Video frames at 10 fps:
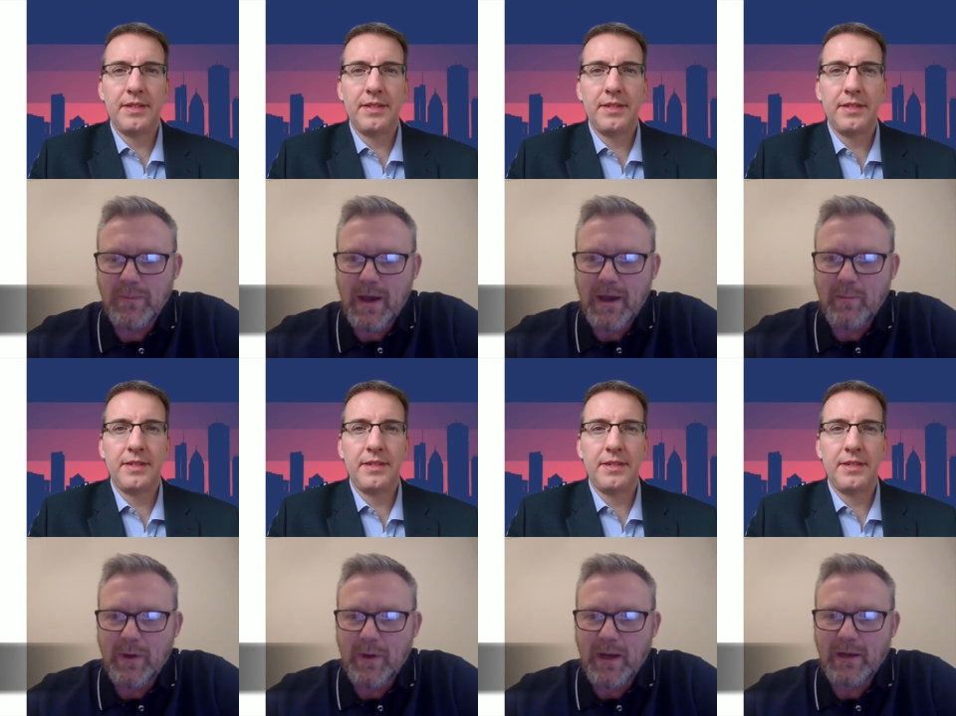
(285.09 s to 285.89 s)
Speaker 1: Um,
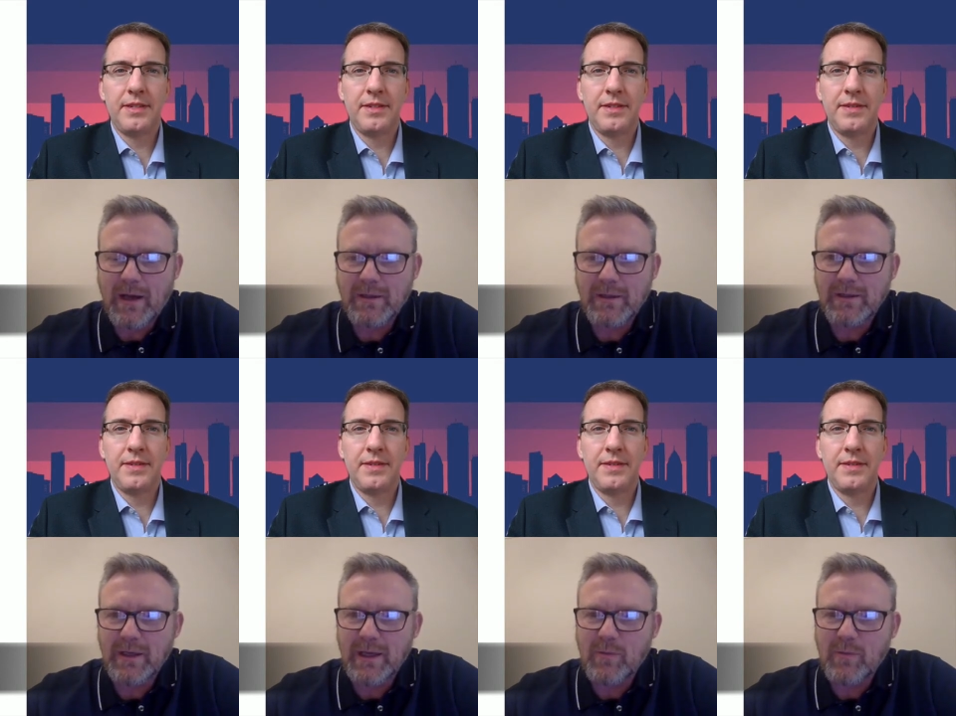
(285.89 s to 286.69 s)
but I, I, think the
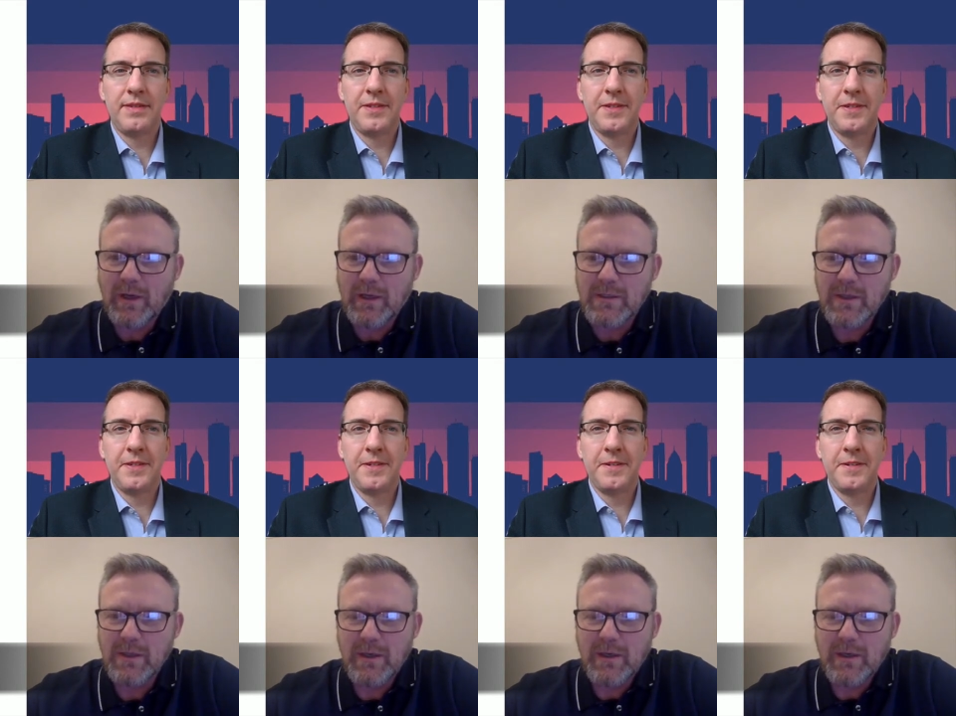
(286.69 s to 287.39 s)
key one is